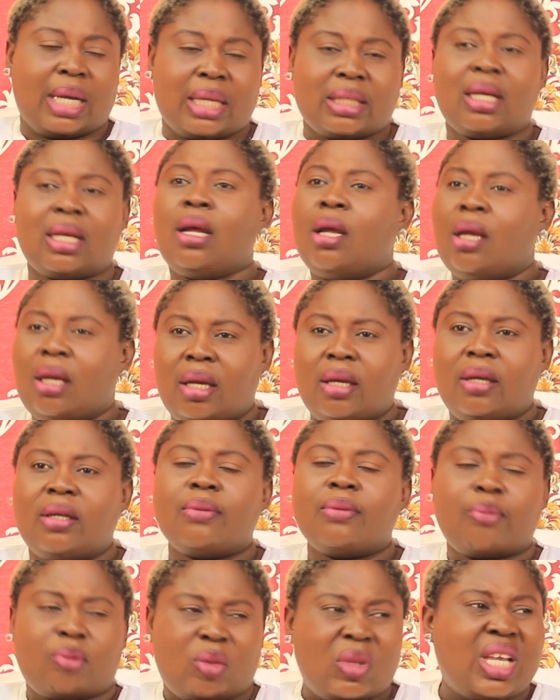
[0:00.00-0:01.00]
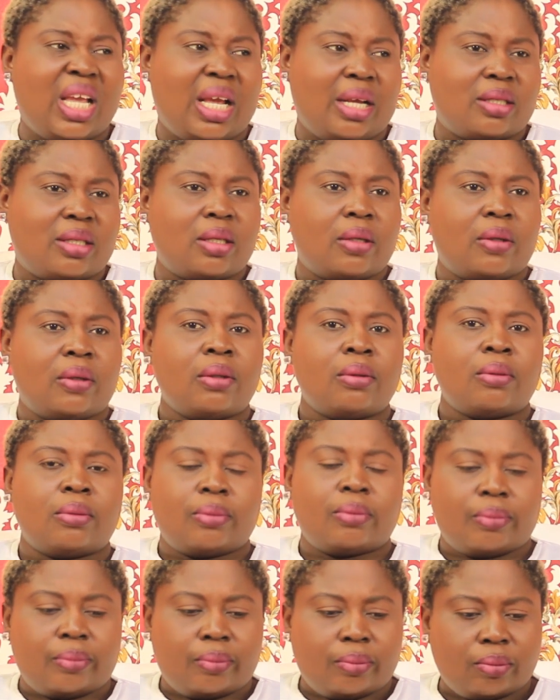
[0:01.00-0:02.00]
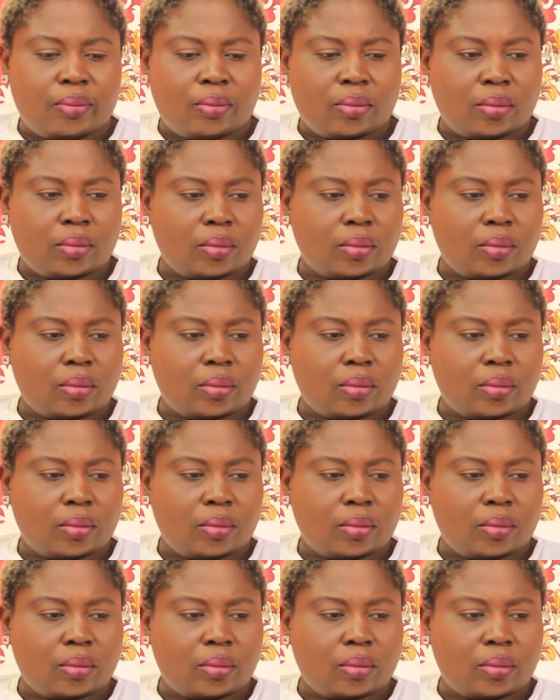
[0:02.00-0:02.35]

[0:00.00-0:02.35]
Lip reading: okay mate was super royal unim